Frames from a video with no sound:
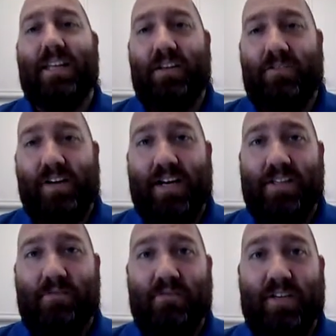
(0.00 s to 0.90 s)
then you've got
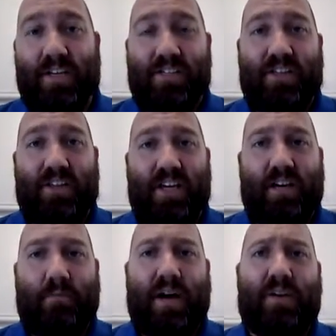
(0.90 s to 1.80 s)
some things to
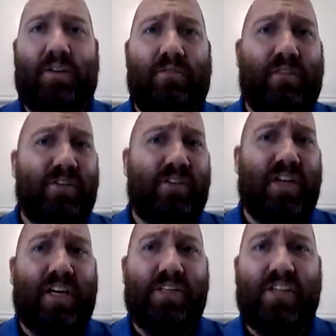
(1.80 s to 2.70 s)
think about. The first
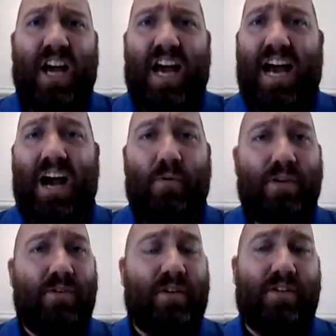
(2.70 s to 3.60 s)
thing is, how are
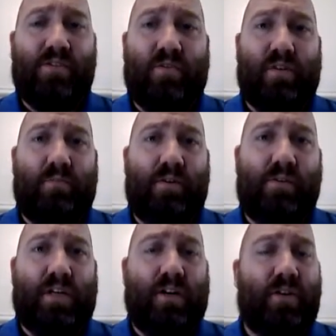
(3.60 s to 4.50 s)
you going to store the
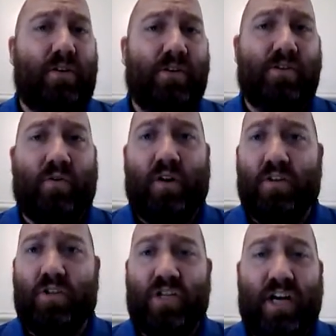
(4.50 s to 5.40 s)
music? Are you going to store it
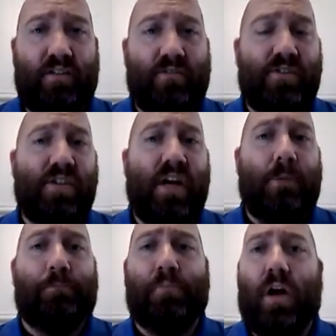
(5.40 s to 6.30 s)
on shelves?
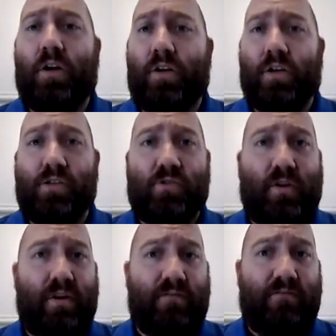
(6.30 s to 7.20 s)
Are you going to
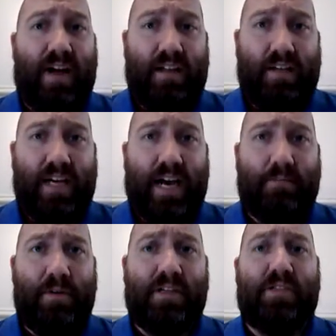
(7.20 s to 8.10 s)
store it in filing
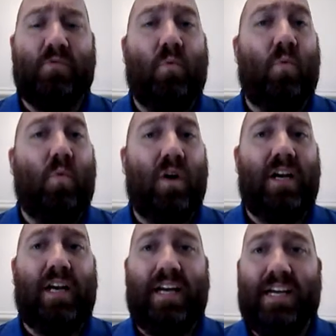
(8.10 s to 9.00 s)
cabinets?
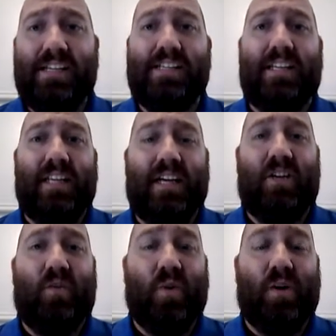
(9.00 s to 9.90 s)
What is it that
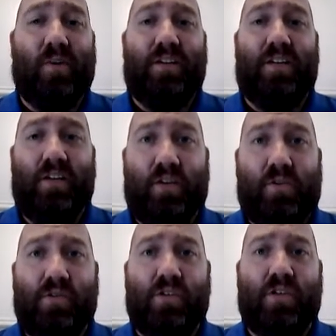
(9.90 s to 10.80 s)
you are going to
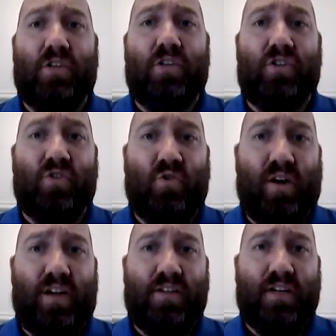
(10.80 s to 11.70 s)
use to
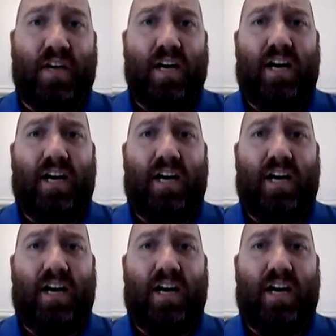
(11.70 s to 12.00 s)
store it?